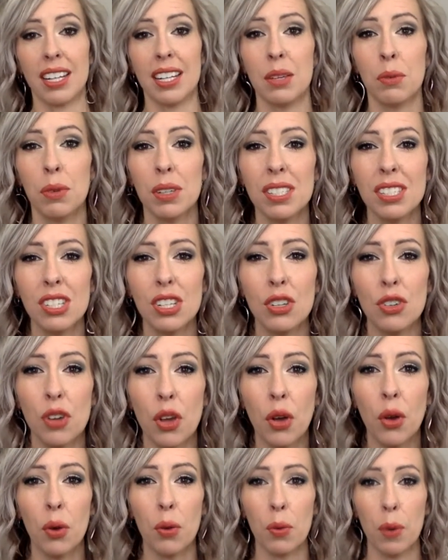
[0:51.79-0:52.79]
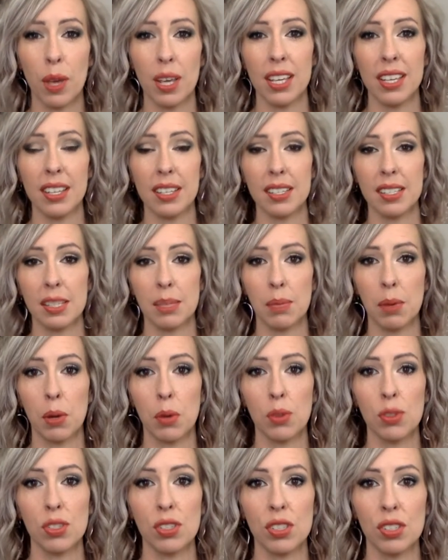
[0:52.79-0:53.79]
He wants to know what he is
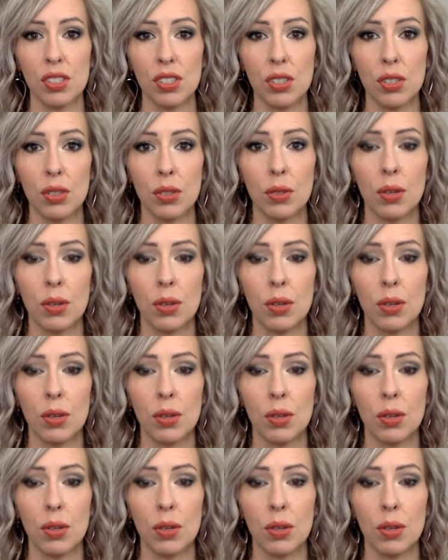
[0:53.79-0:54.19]
supposed to do.